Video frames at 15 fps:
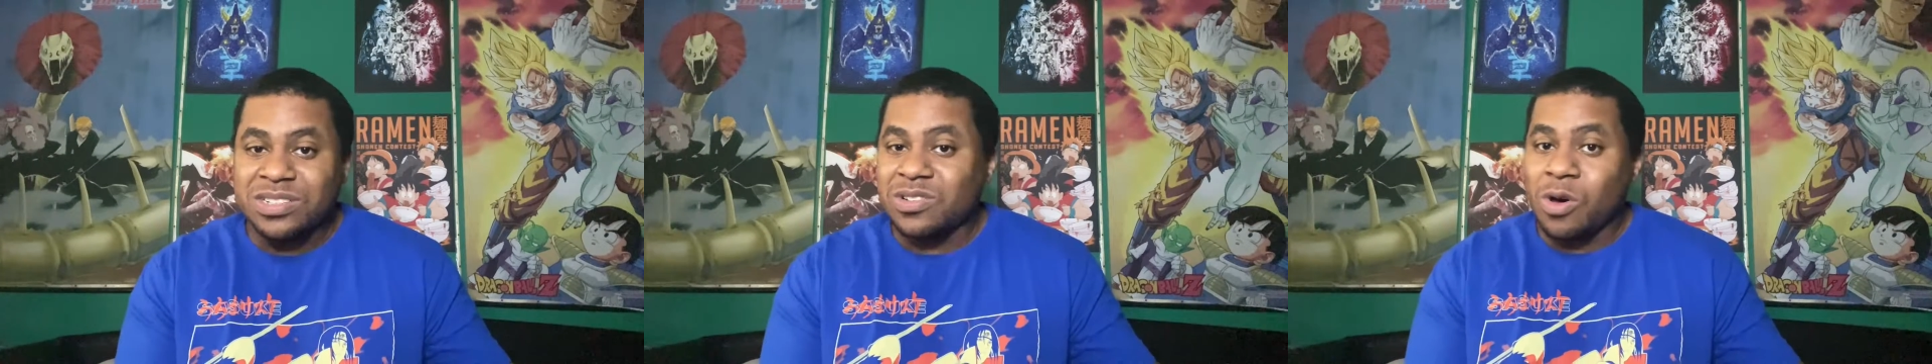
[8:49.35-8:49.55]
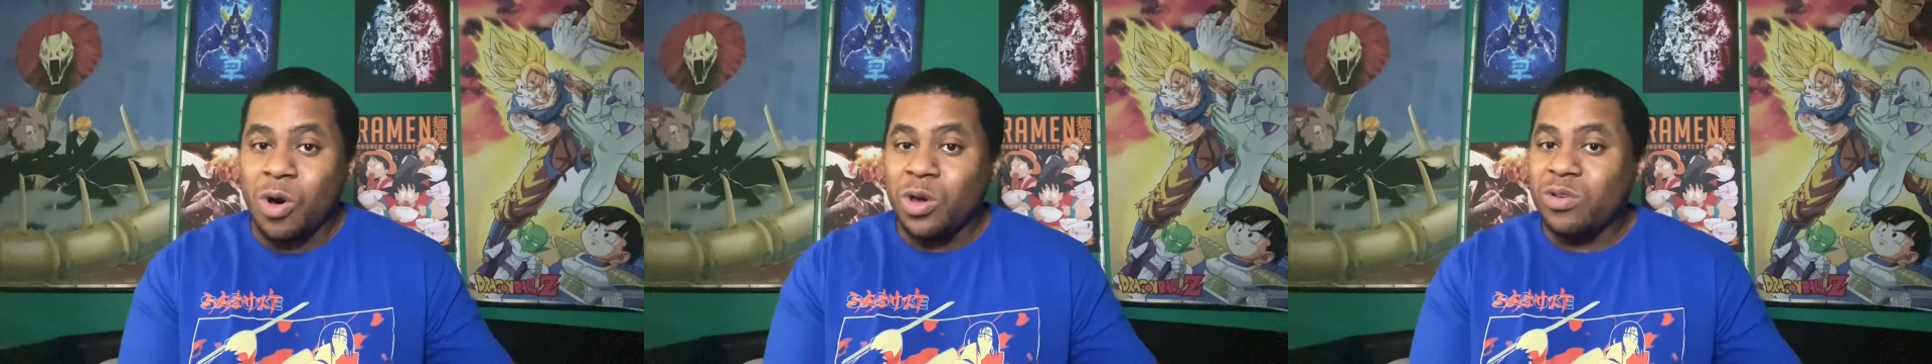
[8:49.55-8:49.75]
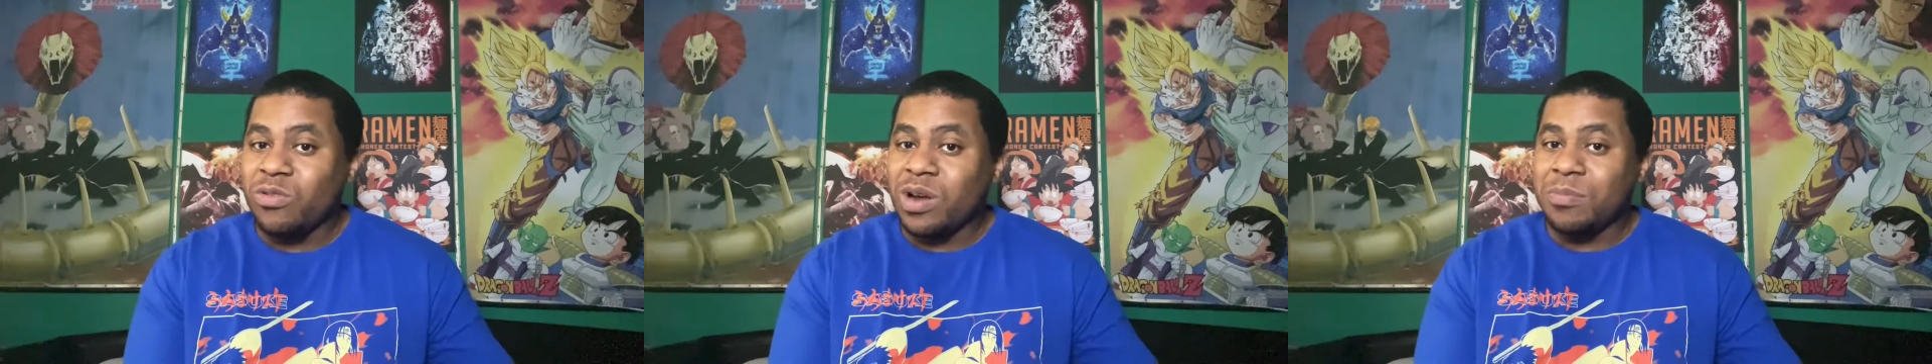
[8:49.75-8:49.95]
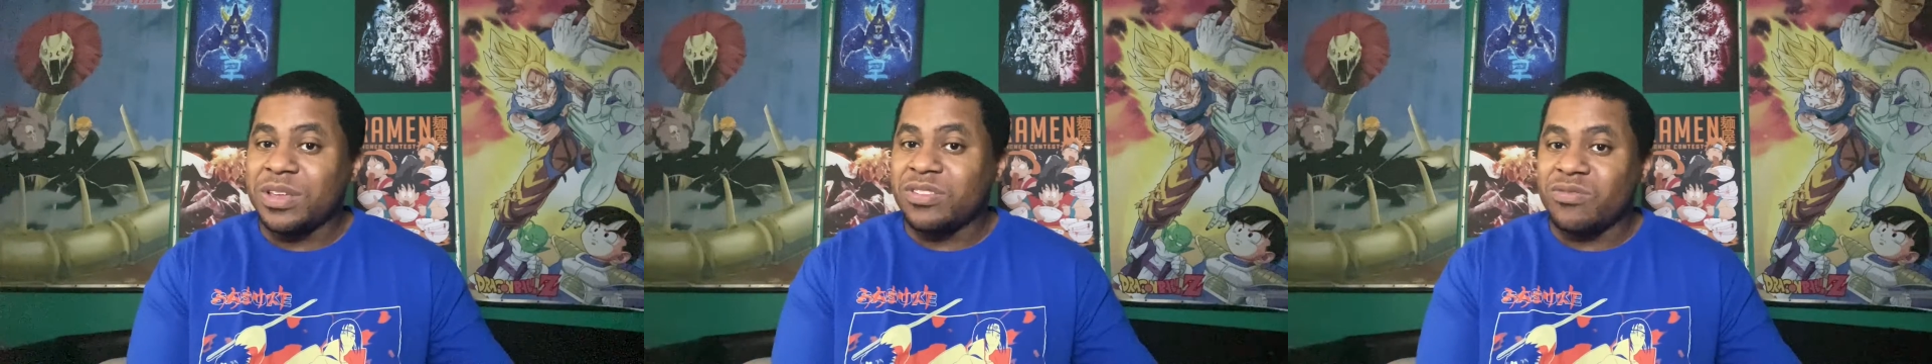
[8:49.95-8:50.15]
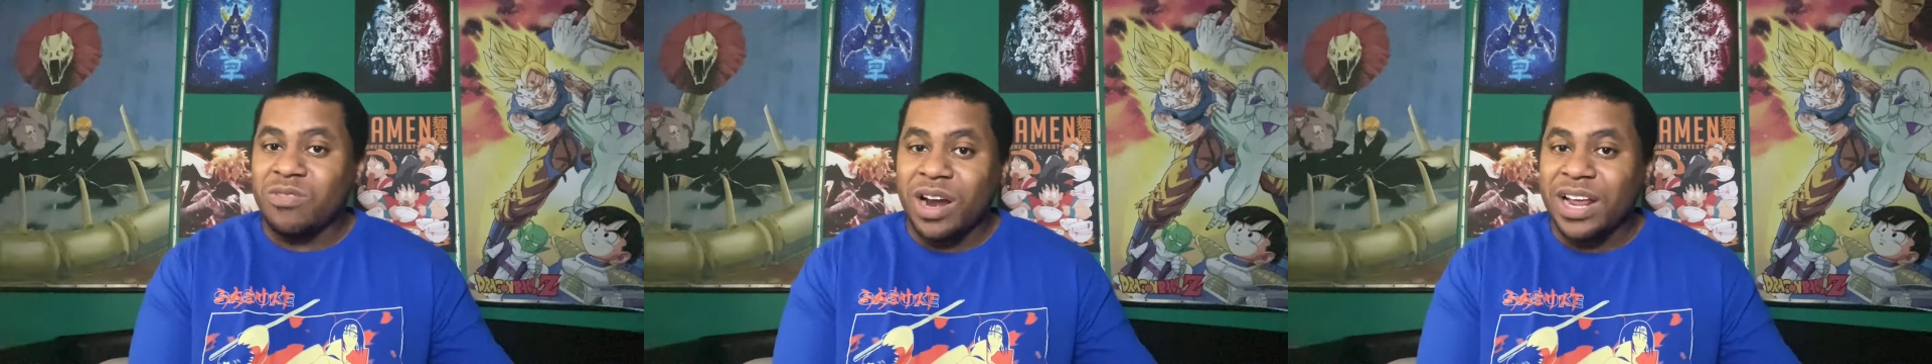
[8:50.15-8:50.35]
Ko Yu-rim
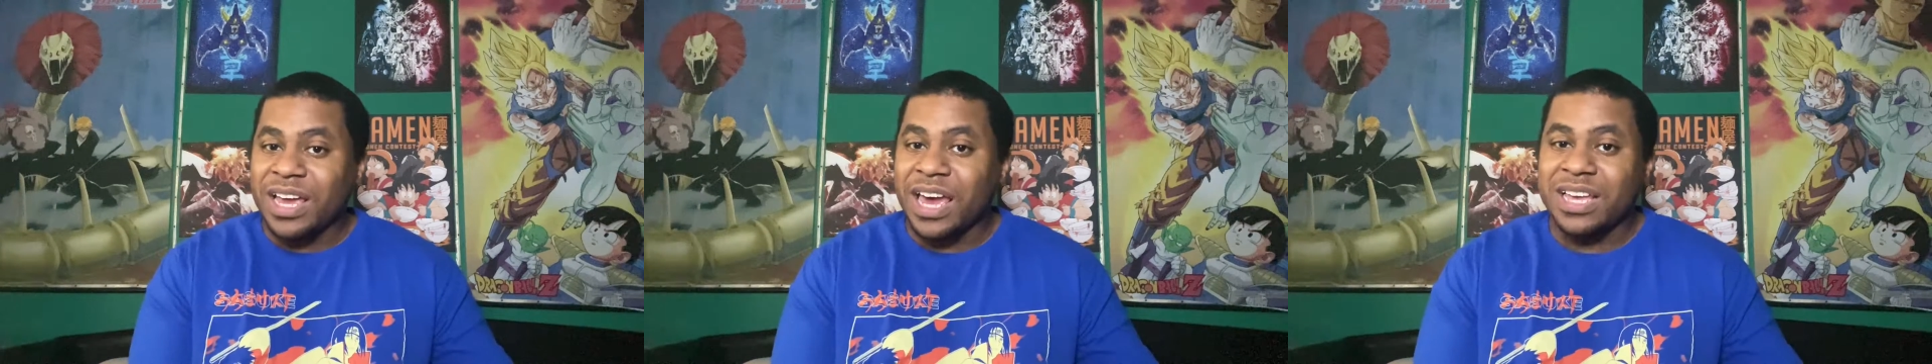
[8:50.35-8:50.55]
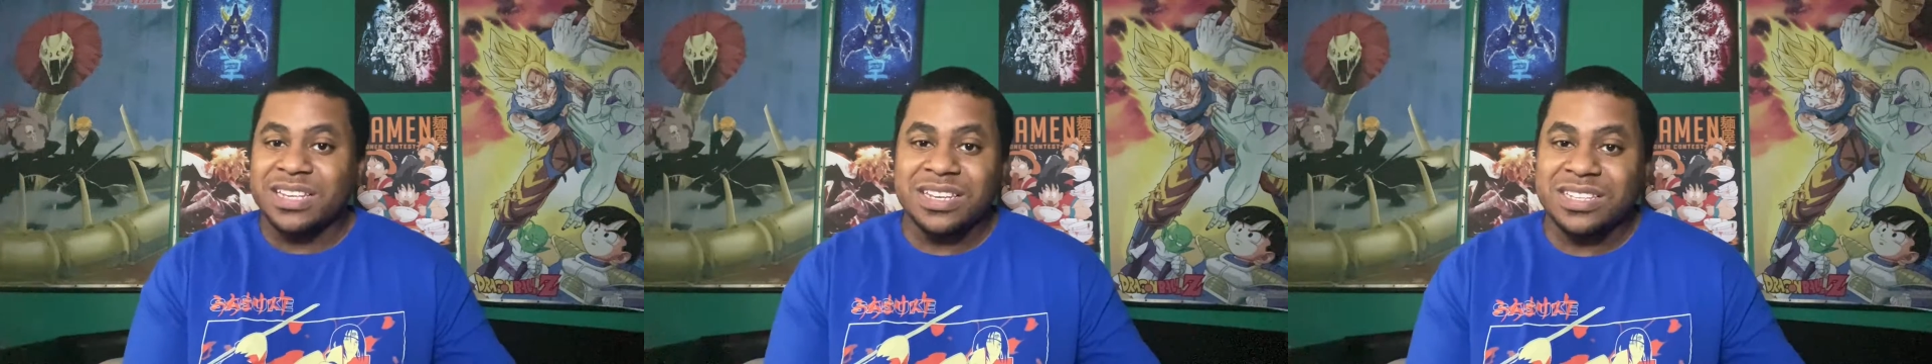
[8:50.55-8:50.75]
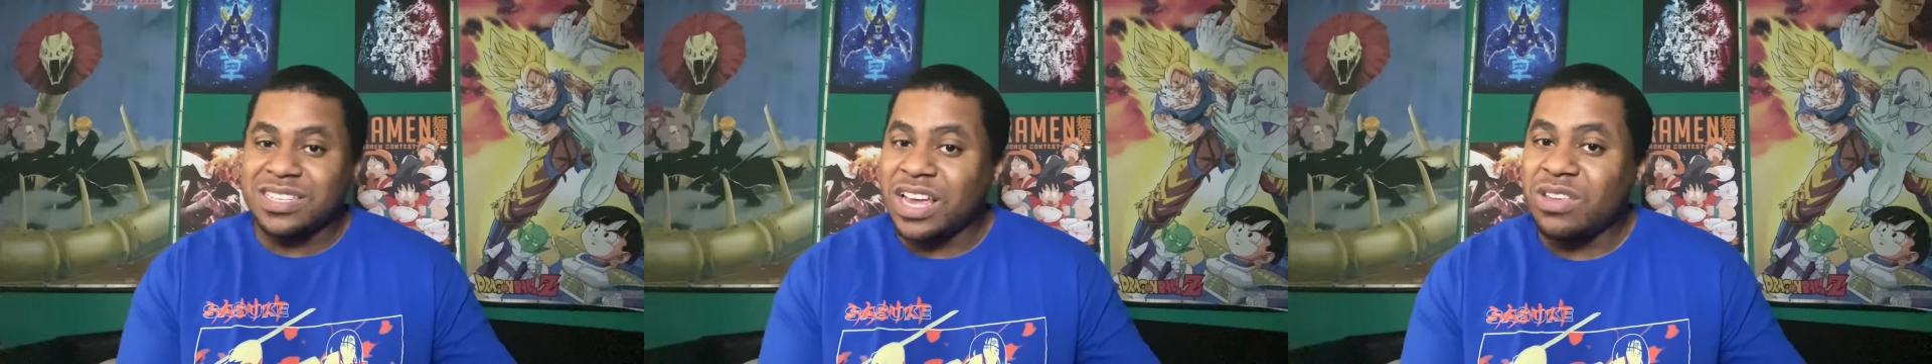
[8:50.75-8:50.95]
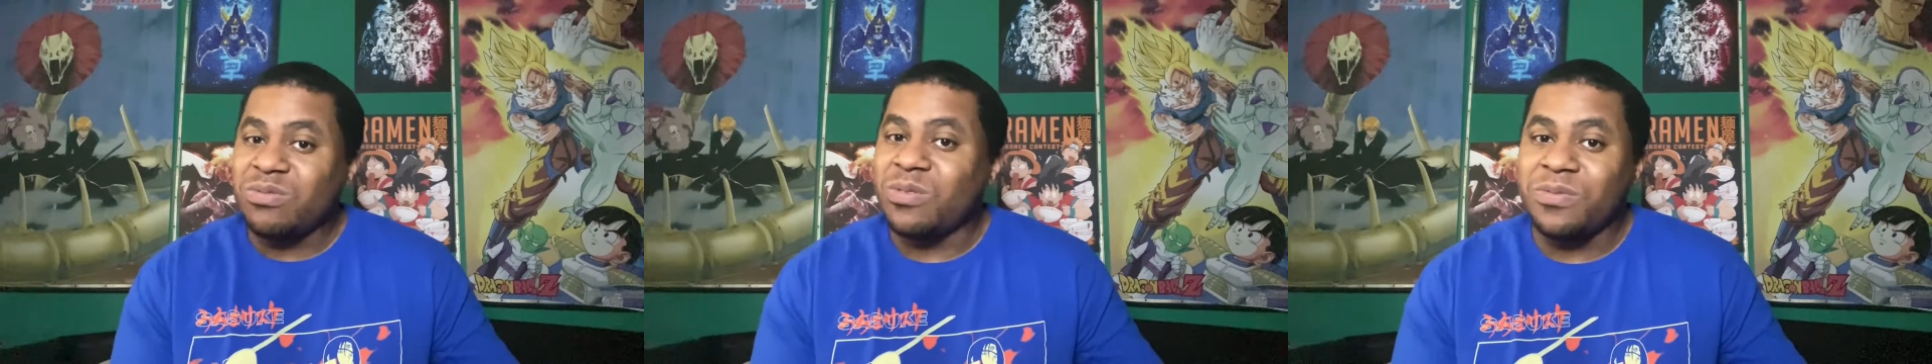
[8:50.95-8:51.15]
is running a successful